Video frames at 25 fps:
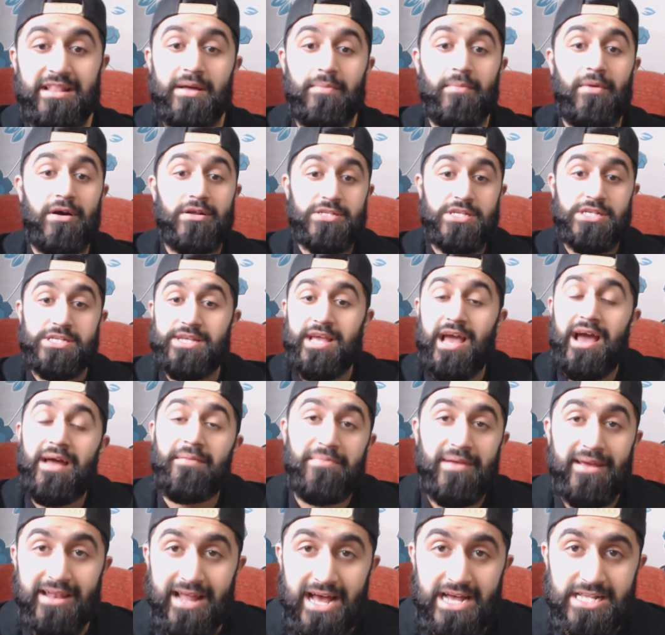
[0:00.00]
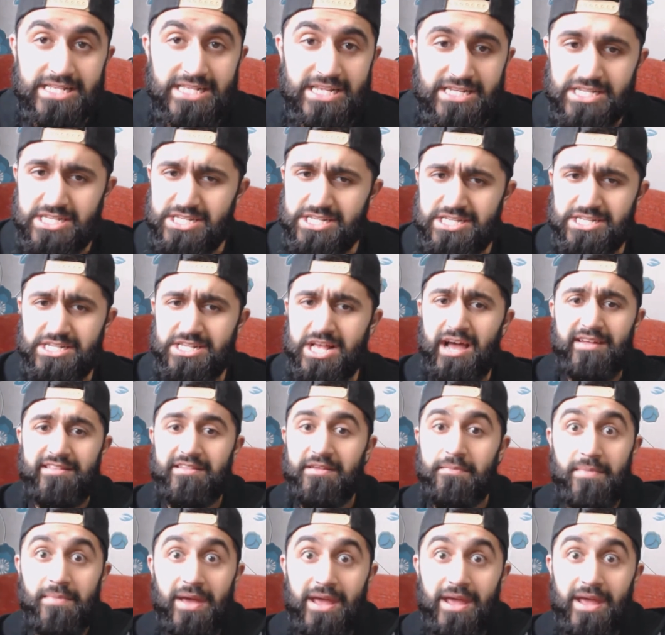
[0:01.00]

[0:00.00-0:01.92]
and that monsters can be an asset to society.